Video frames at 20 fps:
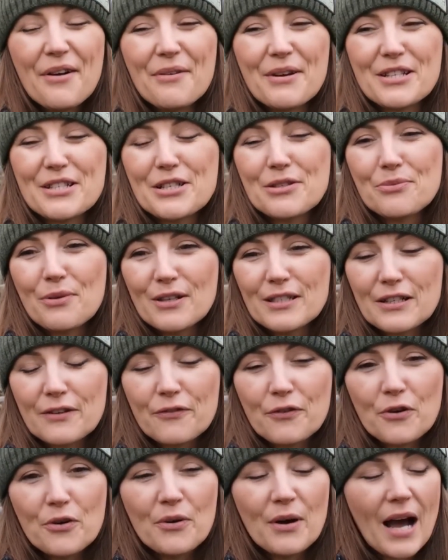which is
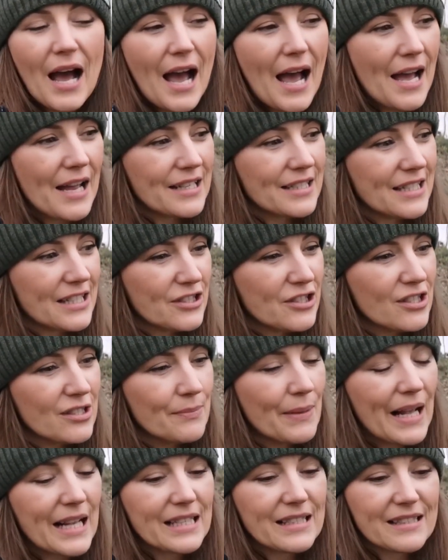wonderful, and it just
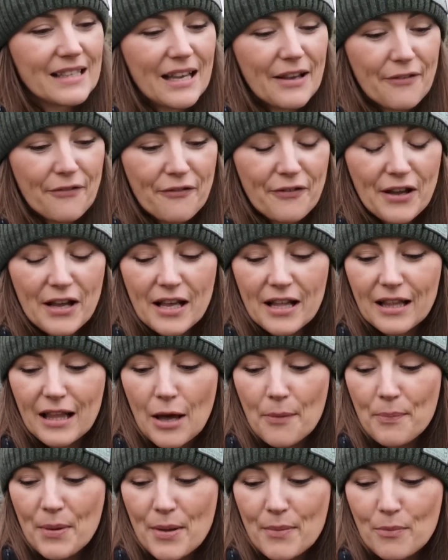makes it feel
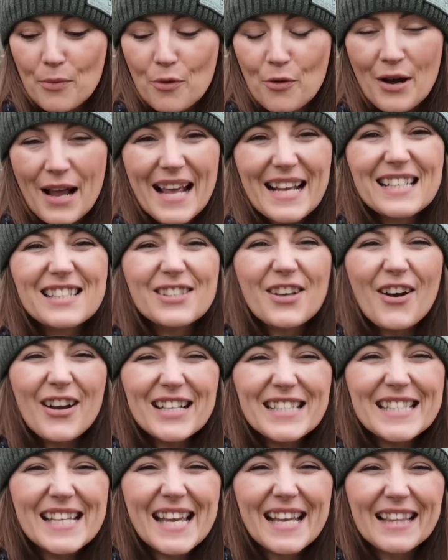a bit more
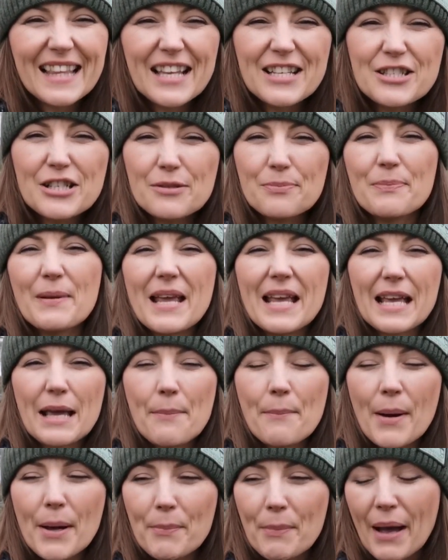exciting than just being
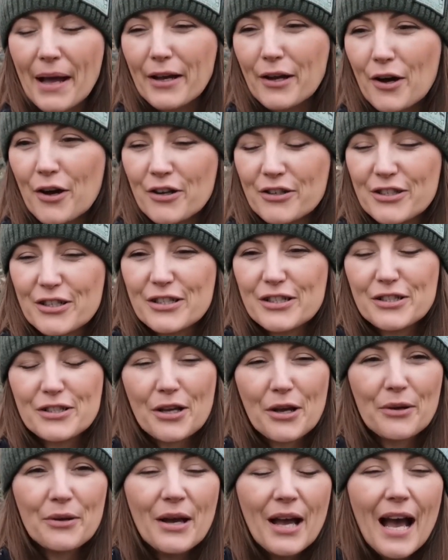in my back garden.
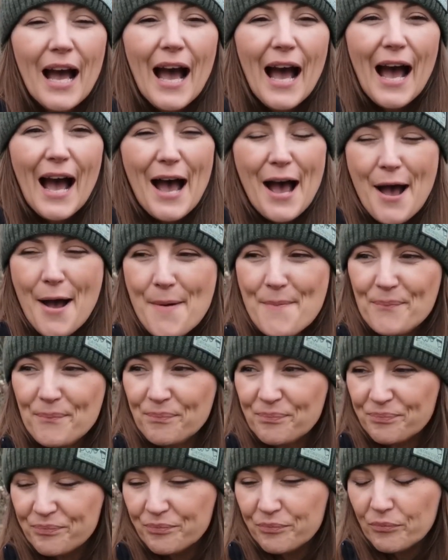So
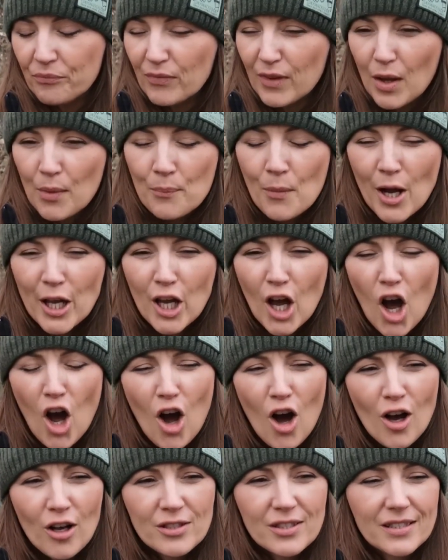my
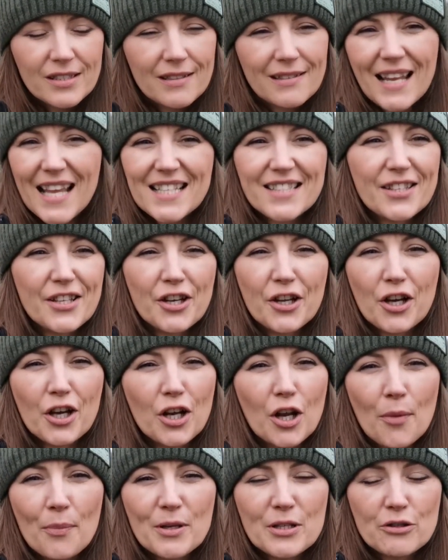car's less than a
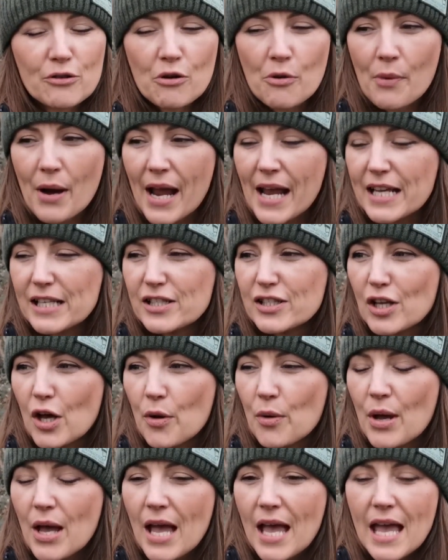kilometre away,
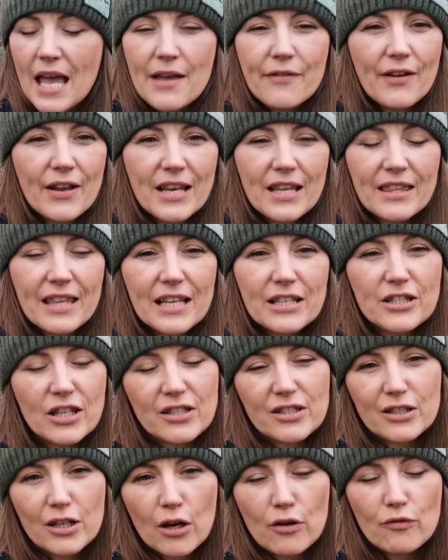so if anything
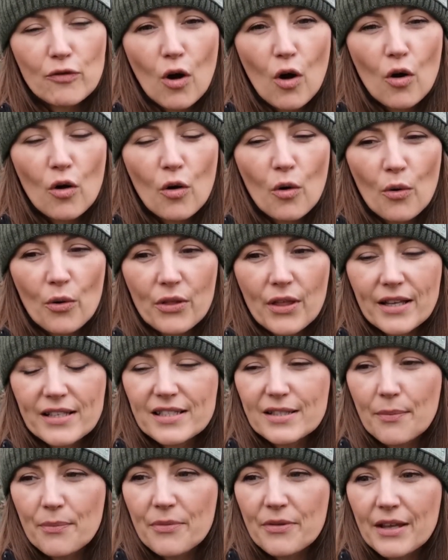does go wrong or there's
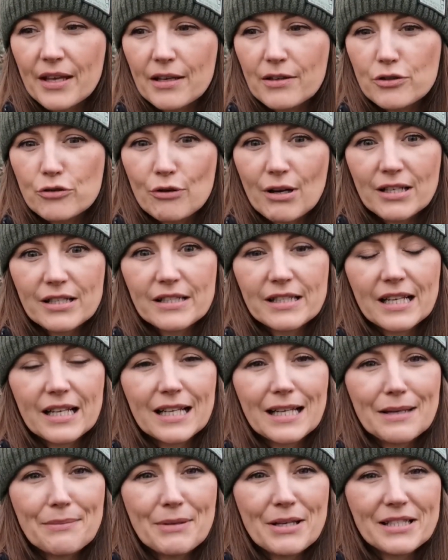something
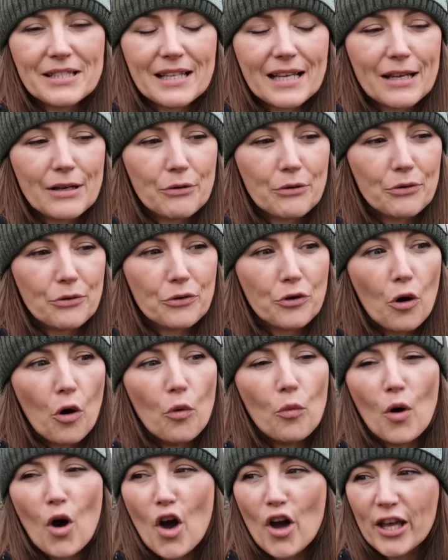drastically missing or
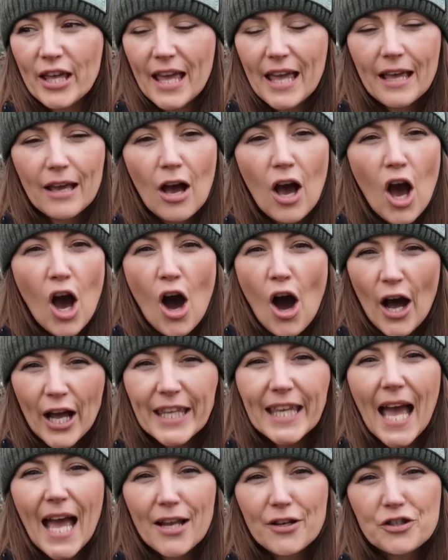not working, I
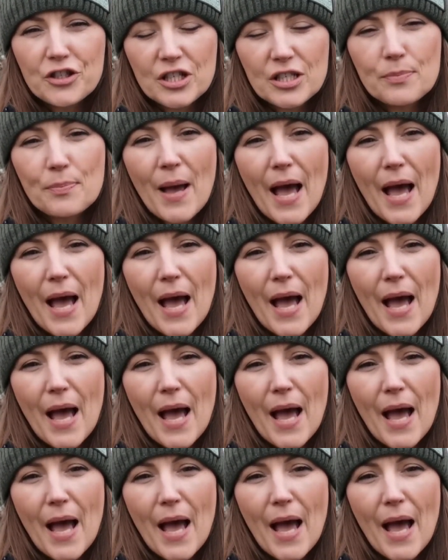can just